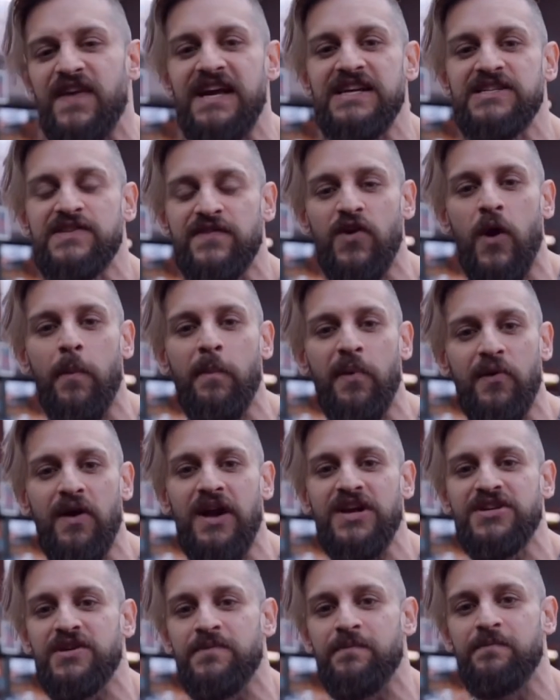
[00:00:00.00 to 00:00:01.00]
phase of your
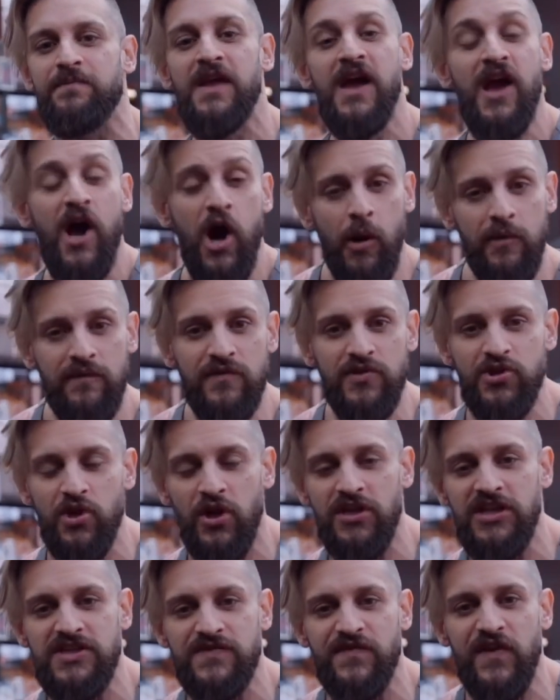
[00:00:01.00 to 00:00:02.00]
progression. Hope you've
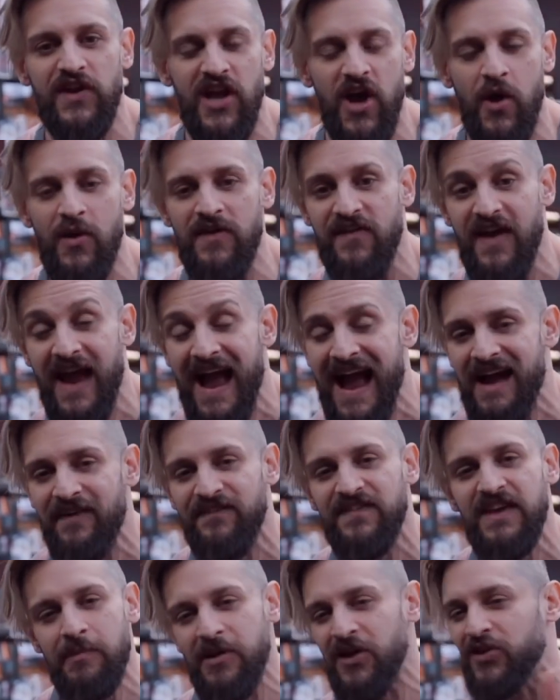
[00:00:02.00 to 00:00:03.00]
enjoyed this video. If you
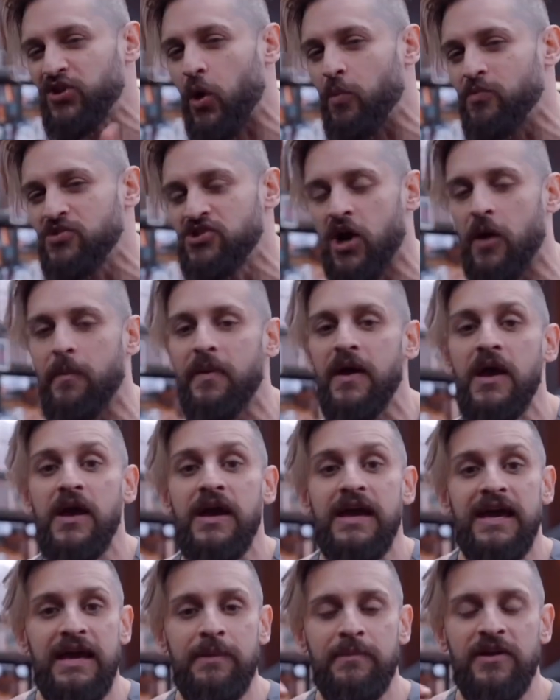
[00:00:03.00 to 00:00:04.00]
have, give me a thumbs up.
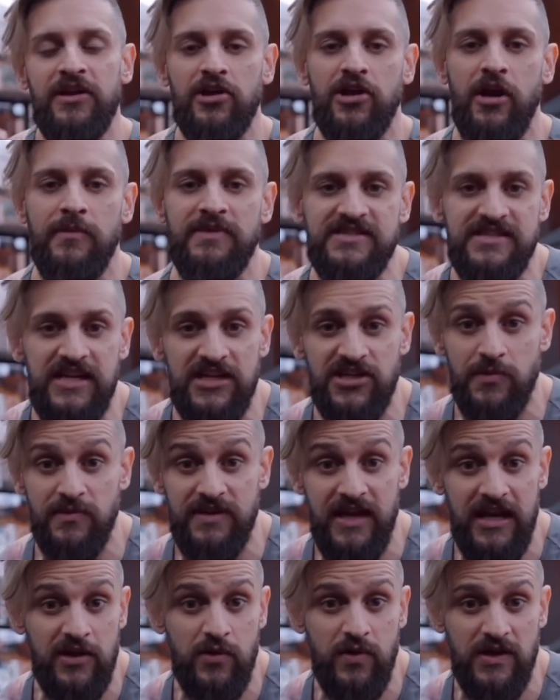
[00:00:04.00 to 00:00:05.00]
Hit me in the comment section
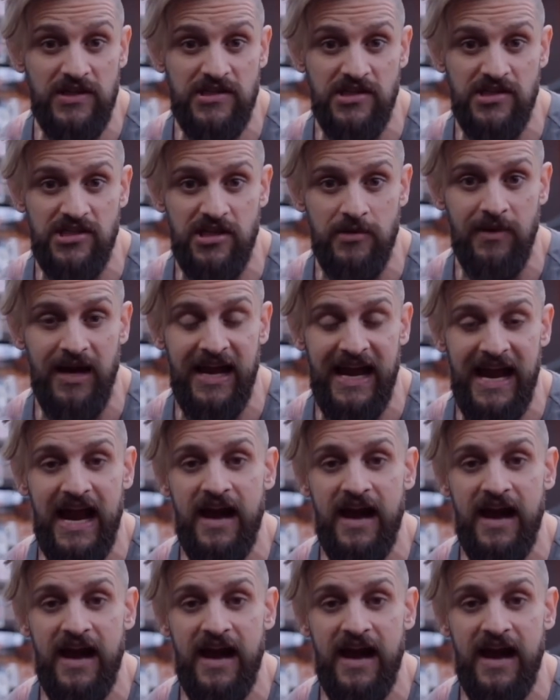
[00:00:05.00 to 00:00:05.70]
with any questions you might